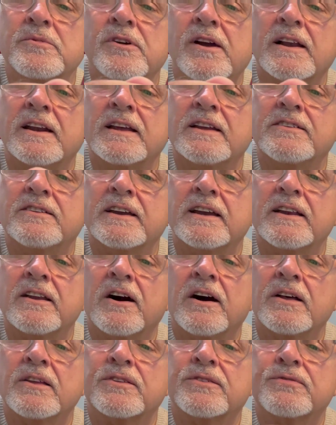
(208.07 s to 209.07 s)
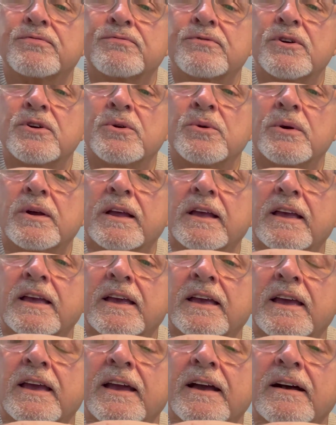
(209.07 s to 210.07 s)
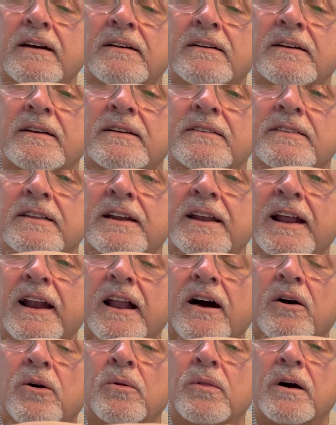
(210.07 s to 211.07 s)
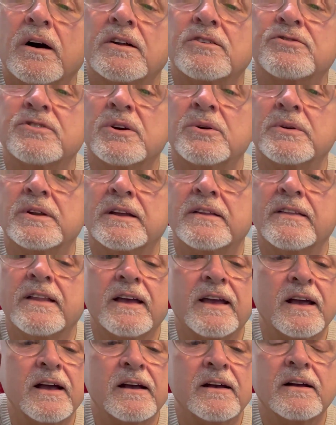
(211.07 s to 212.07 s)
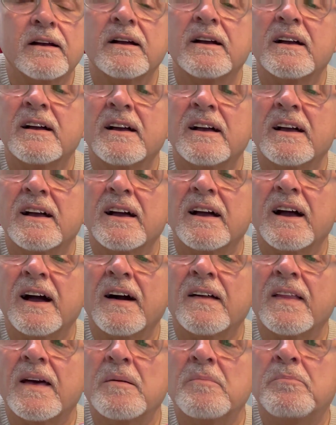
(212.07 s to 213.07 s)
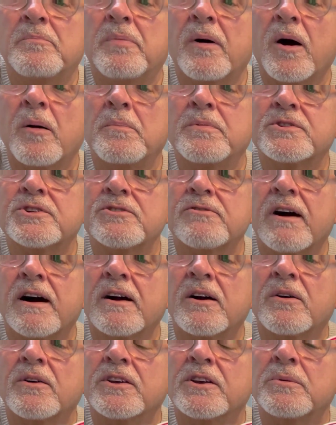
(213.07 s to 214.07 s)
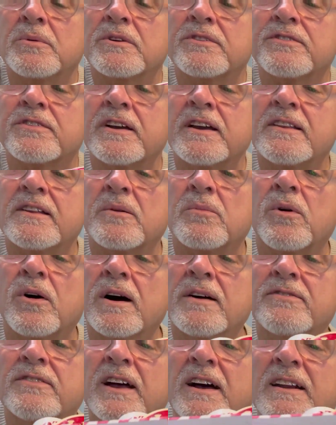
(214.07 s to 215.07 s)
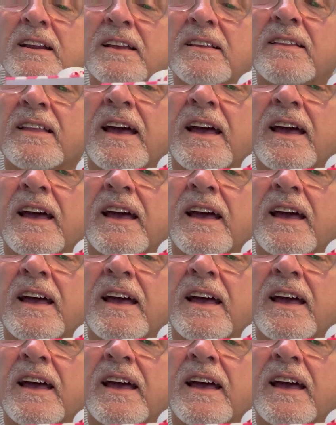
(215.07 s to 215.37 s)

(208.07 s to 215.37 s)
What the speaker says: your LED light through here, the little hole that I drilled in there, and then Bob's your uncle. You will see that what I've done in